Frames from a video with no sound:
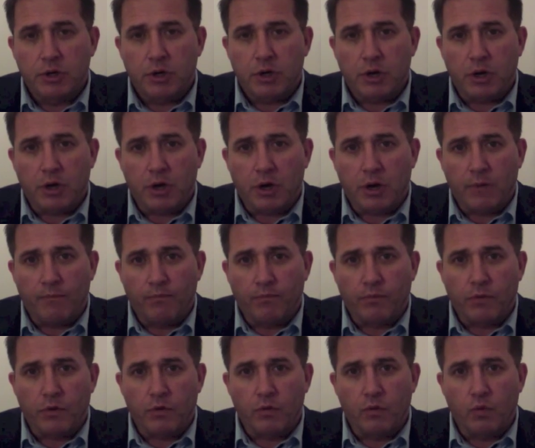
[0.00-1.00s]

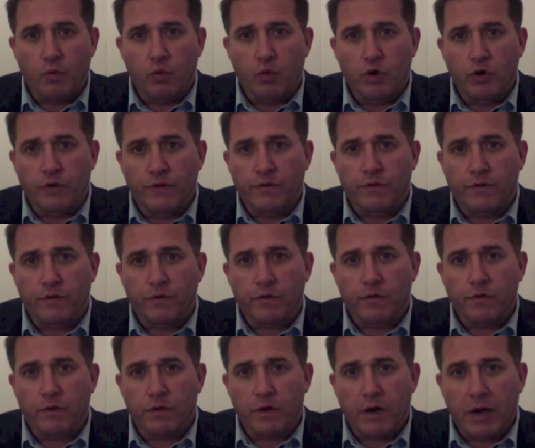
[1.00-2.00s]
um, would
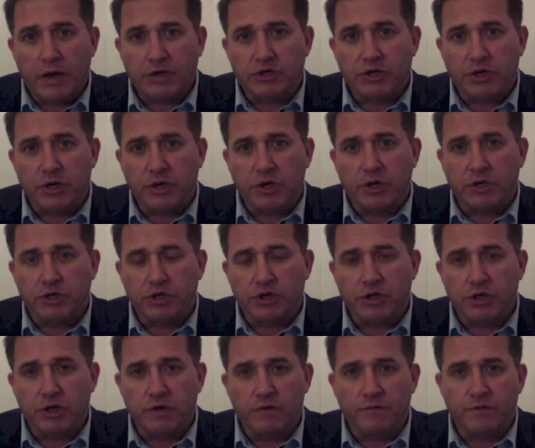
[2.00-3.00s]
actually
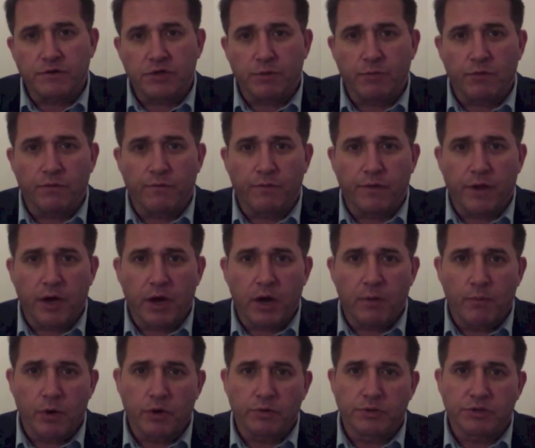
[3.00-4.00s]
achieve some of their
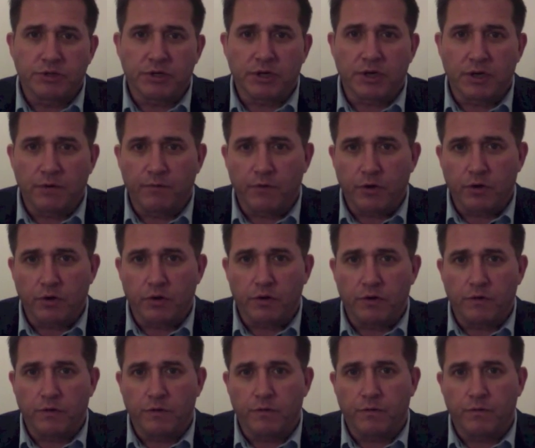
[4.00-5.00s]
most
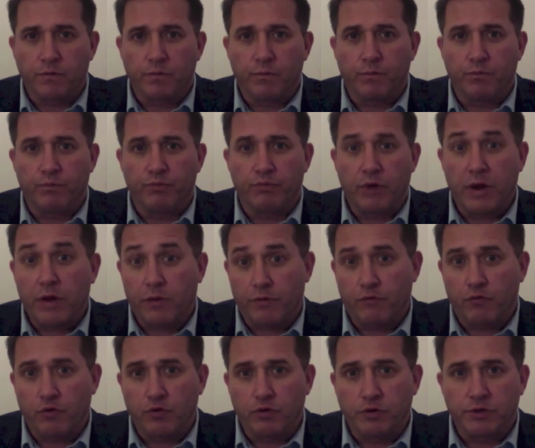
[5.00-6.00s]
significant
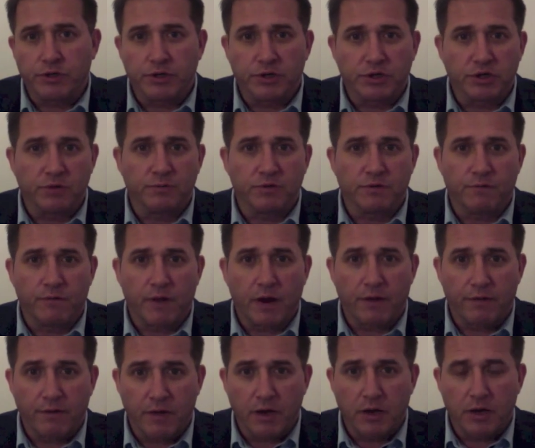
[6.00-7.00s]
breakthroughs in terms of
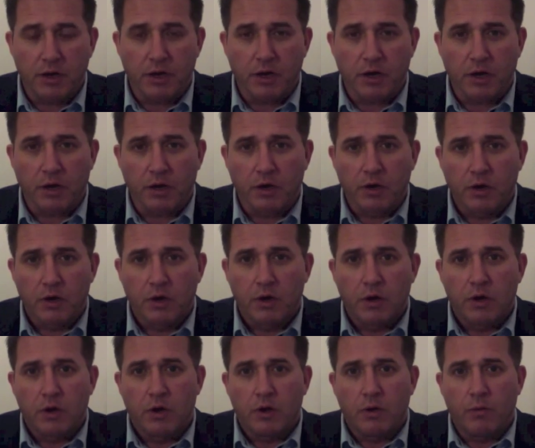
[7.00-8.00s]
their thinking
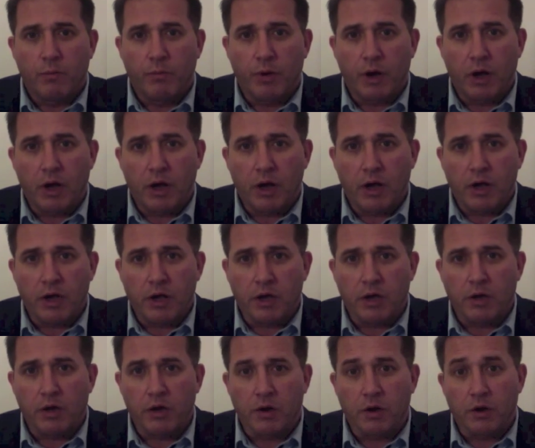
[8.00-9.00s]

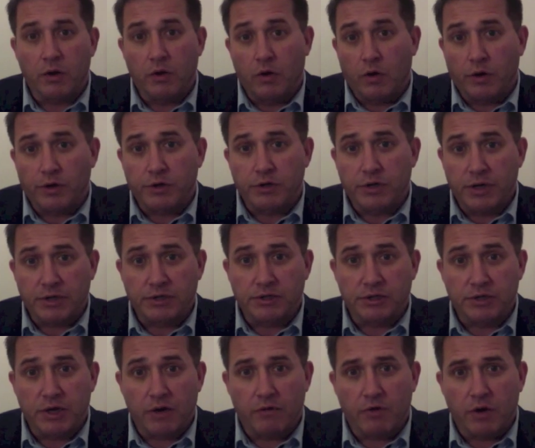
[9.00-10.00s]
by not
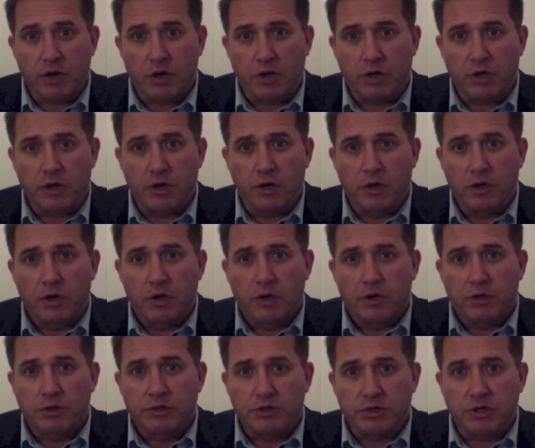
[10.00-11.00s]
necessarily
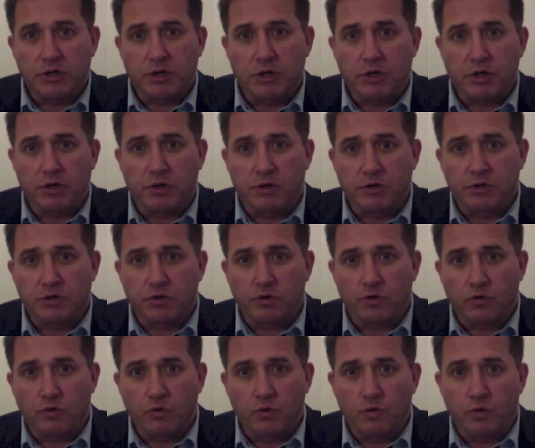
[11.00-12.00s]
seeking
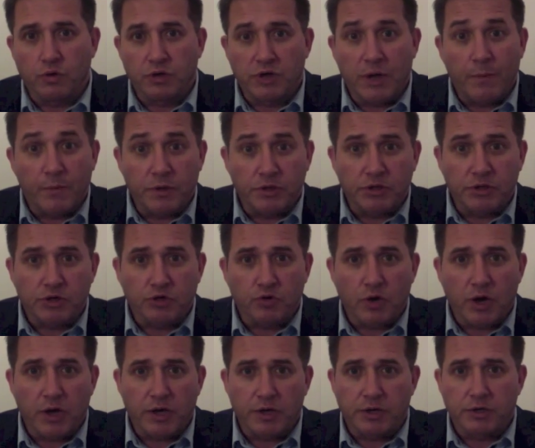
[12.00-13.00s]
to
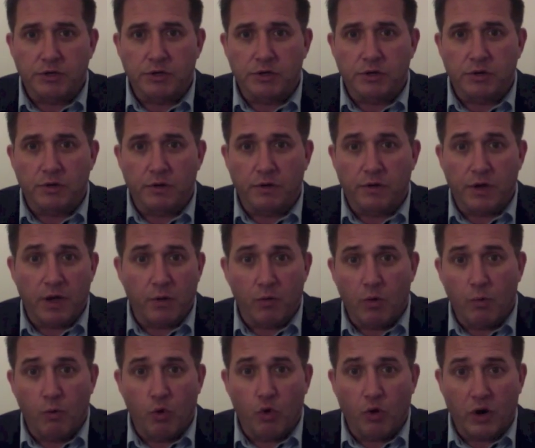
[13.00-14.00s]
demonstrate that they
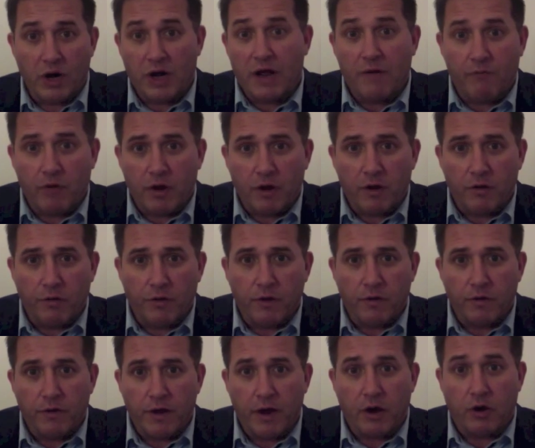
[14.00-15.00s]
were more clever
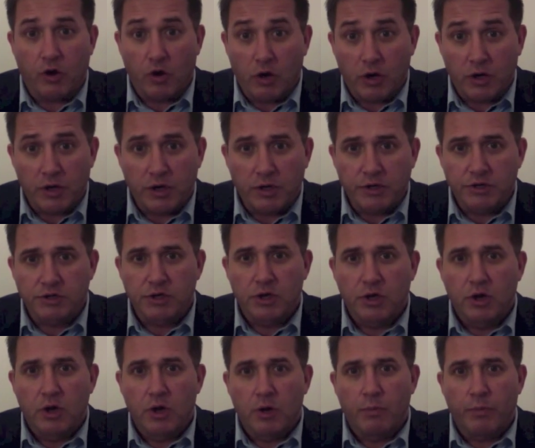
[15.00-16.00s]
than their colleagues,
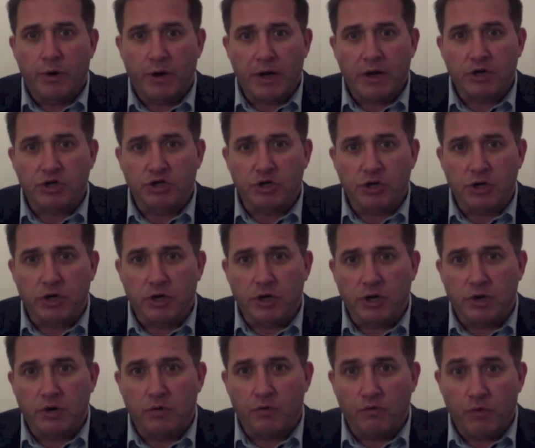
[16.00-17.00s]
but
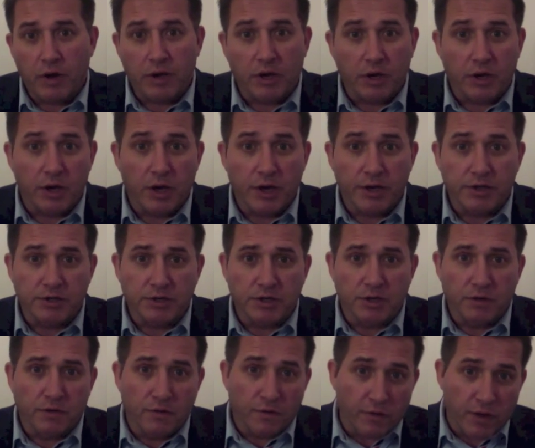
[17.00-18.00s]
actually
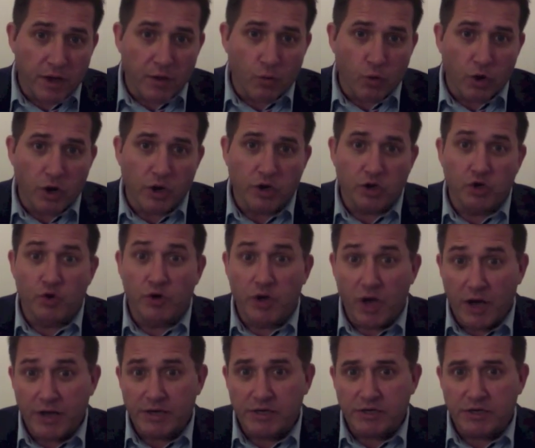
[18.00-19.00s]
recognizing that they were
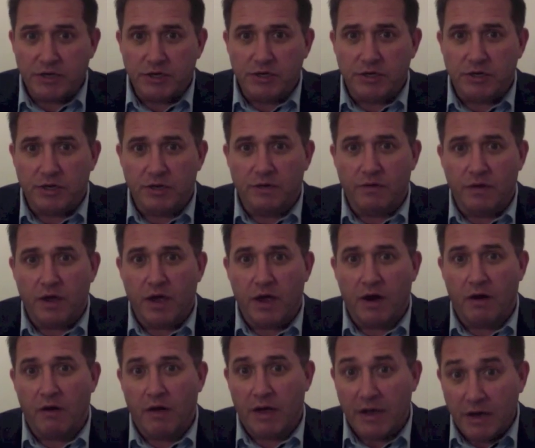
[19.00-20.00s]
united in
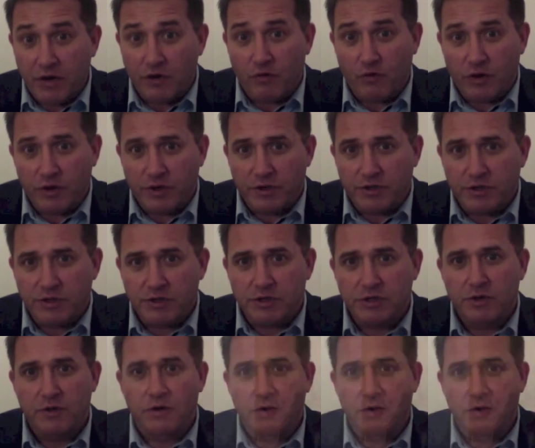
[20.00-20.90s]
their ignorance.